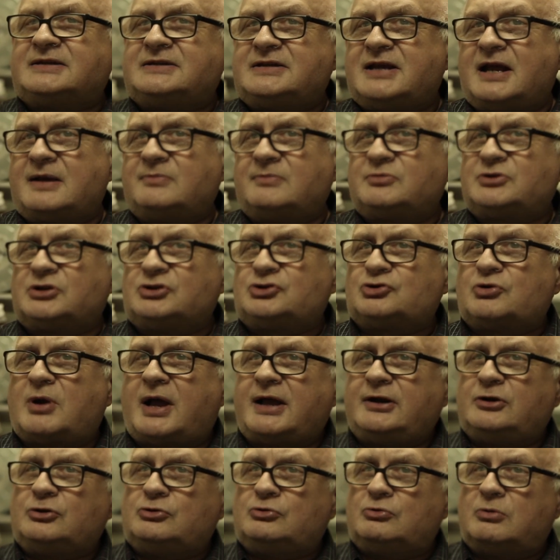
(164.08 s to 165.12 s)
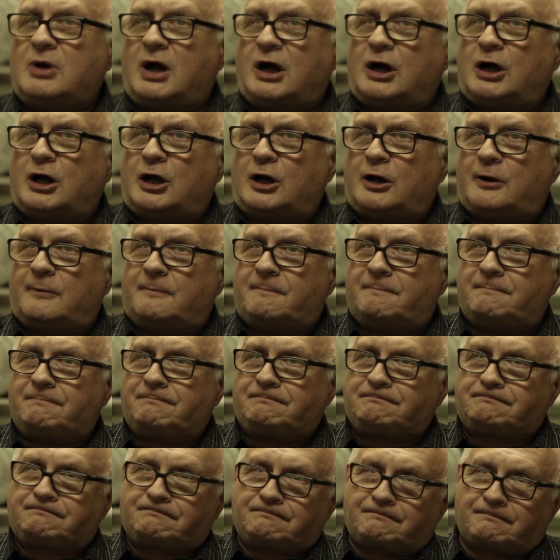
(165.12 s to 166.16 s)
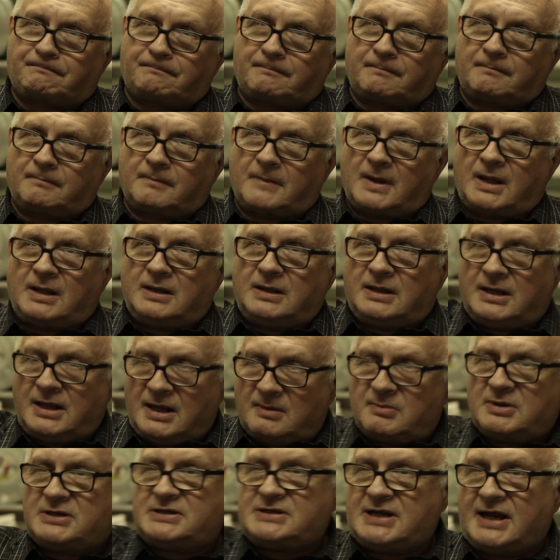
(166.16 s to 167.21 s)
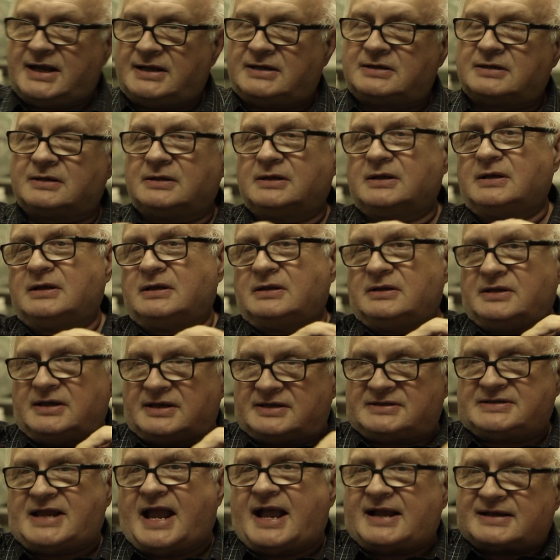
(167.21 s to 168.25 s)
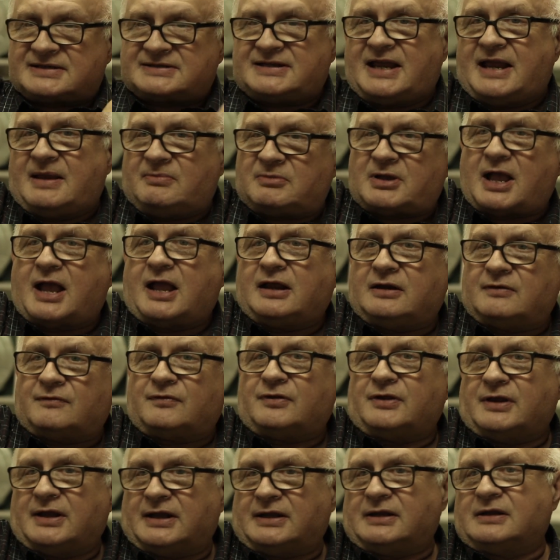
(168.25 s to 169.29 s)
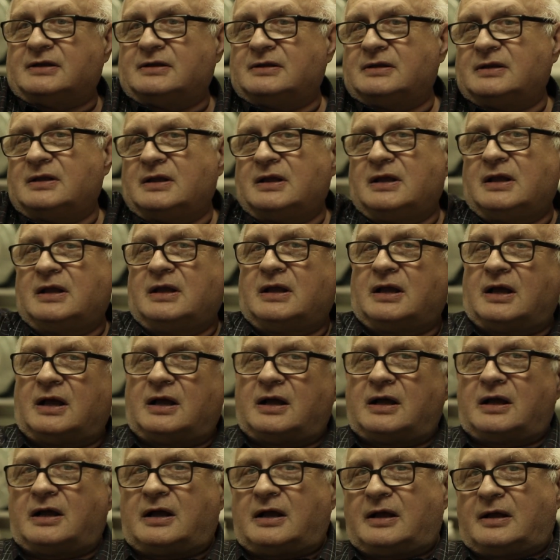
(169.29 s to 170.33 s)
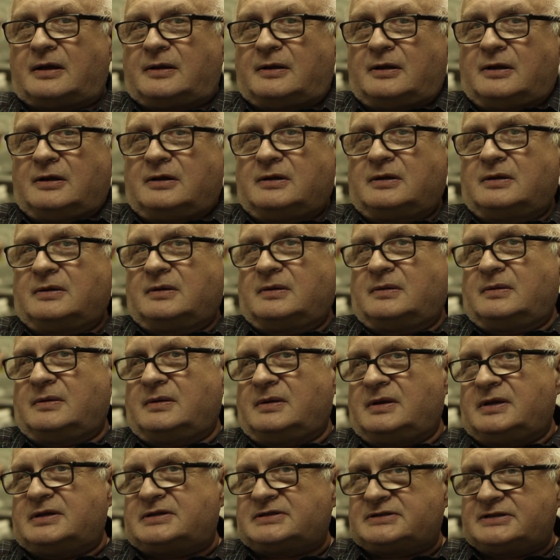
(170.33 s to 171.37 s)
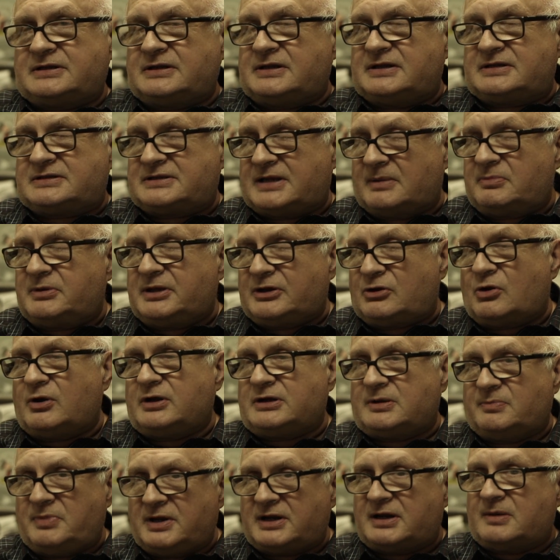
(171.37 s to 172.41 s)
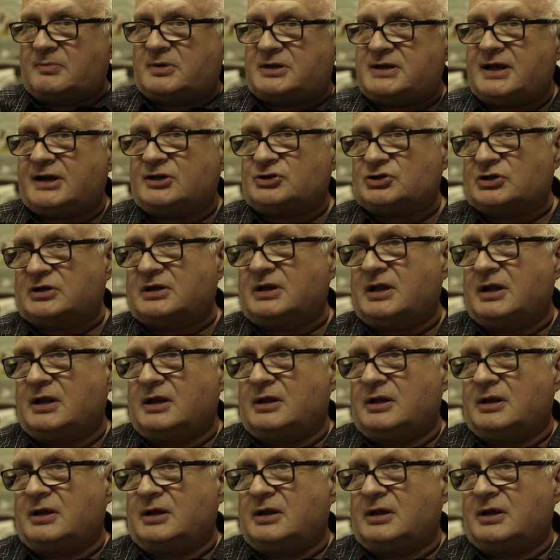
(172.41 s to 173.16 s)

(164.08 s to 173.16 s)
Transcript: attempt to try to um, imitate the exact same kind of thing uh, is, is simply going to be an imitation.